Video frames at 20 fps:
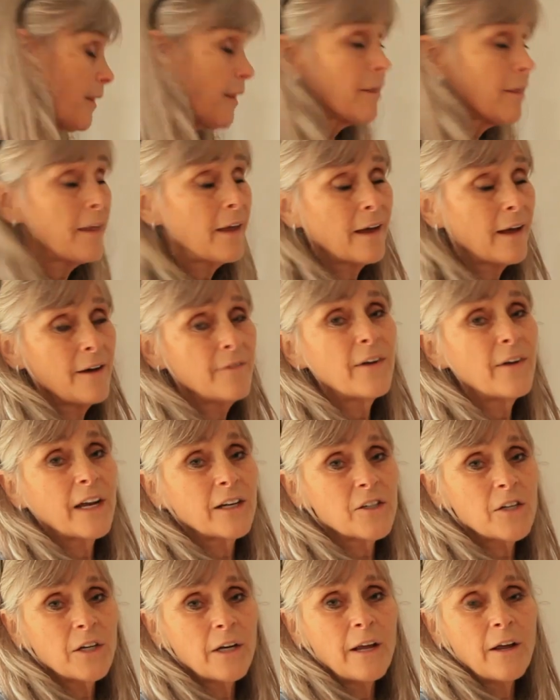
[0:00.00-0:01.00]
thing I've
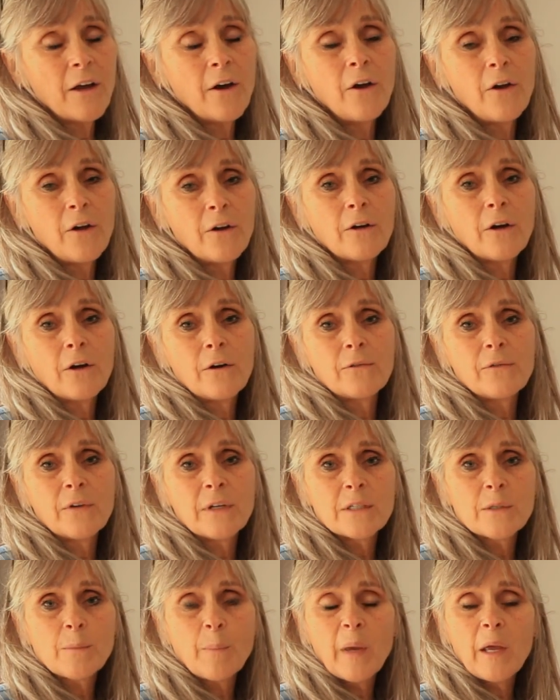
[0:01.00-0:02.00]
actually heard of
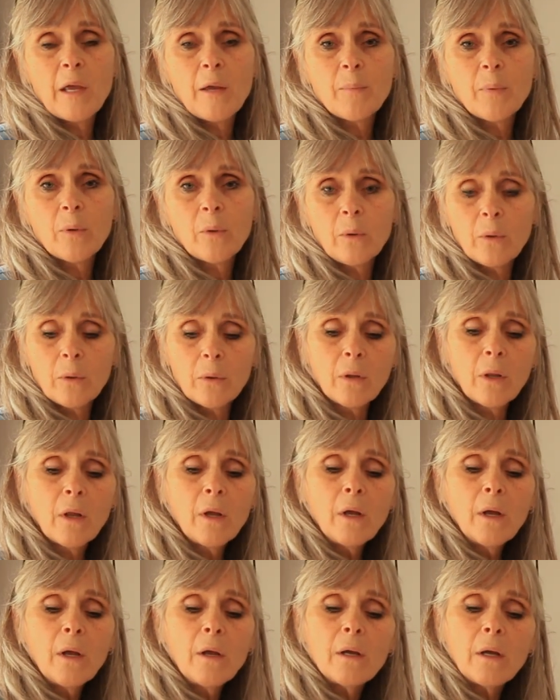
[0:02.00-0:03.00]
is people
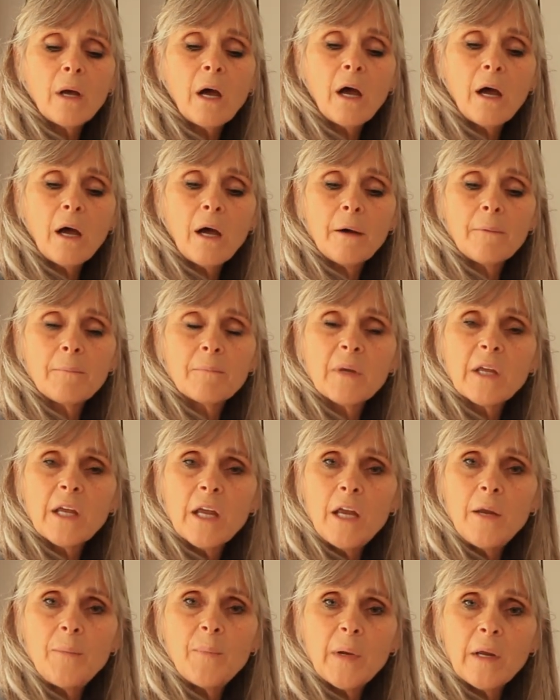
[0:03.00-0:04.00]

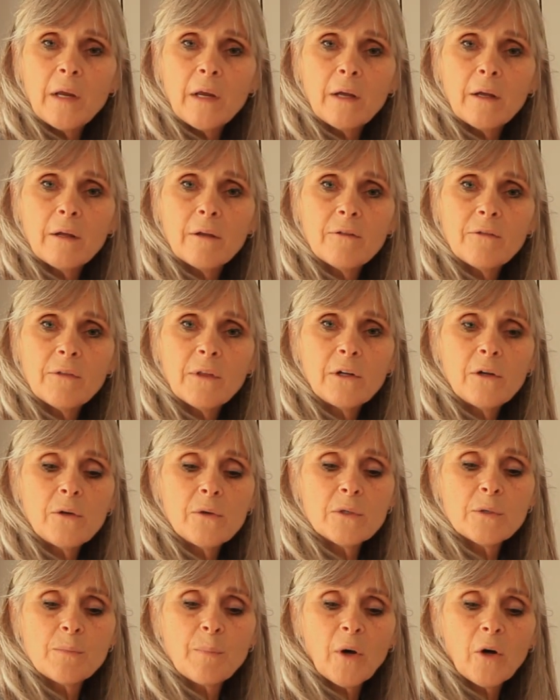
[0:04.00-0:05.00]
keeping the
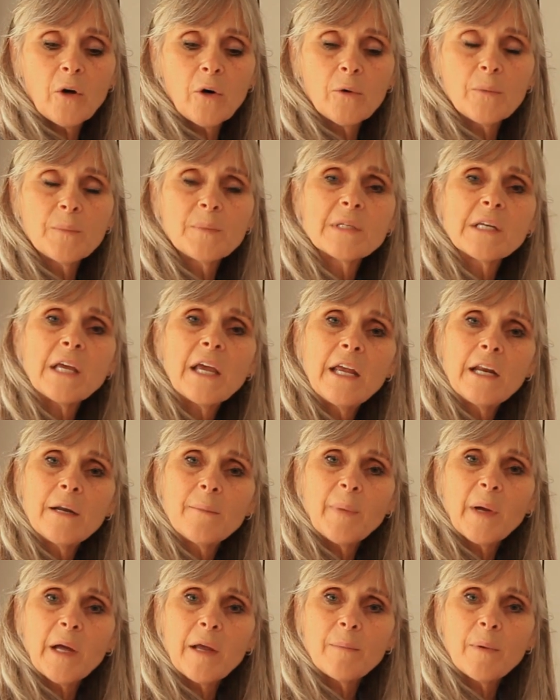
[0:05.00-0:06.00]
loose bulbs in a
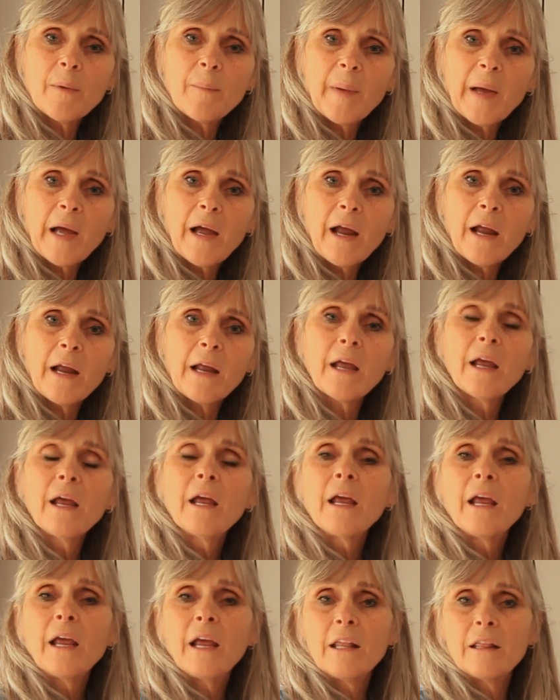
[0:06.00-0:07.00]
paper bag
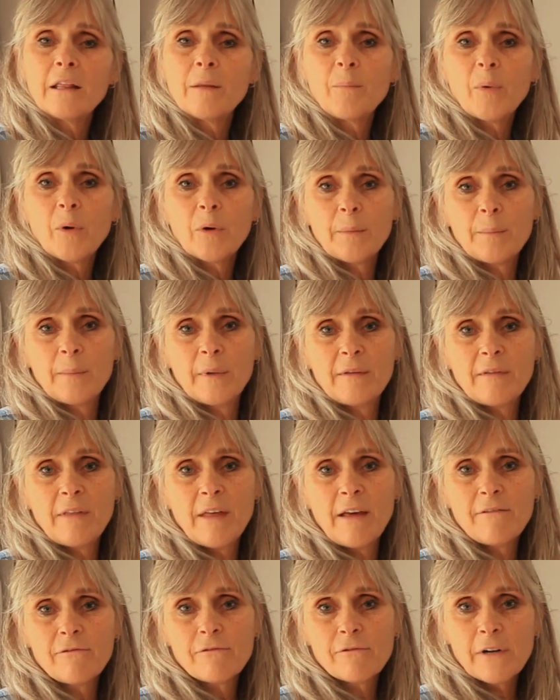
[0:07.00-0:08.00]
in the bottom of
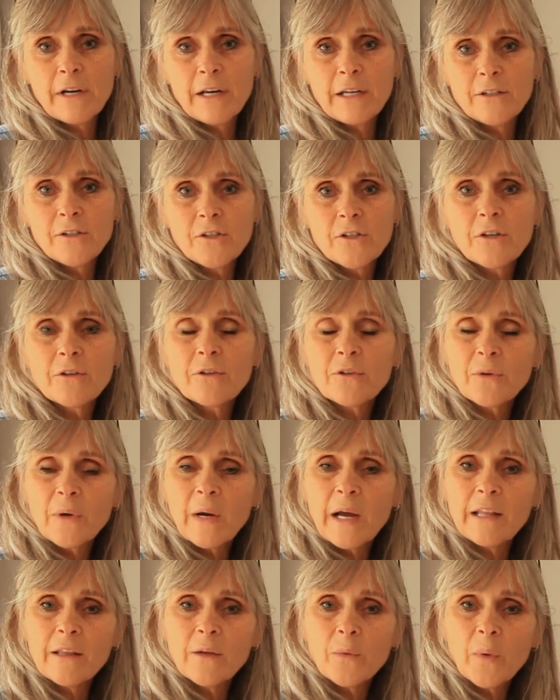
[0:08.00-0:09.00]
their fridge
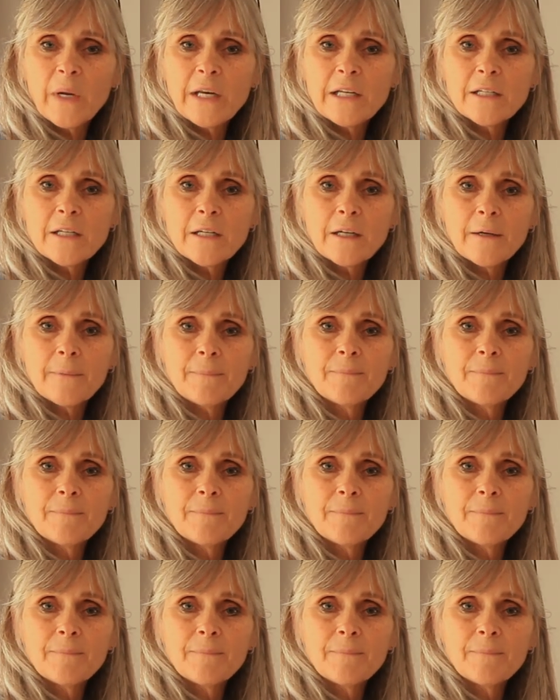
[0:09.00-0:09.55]
throughout the winter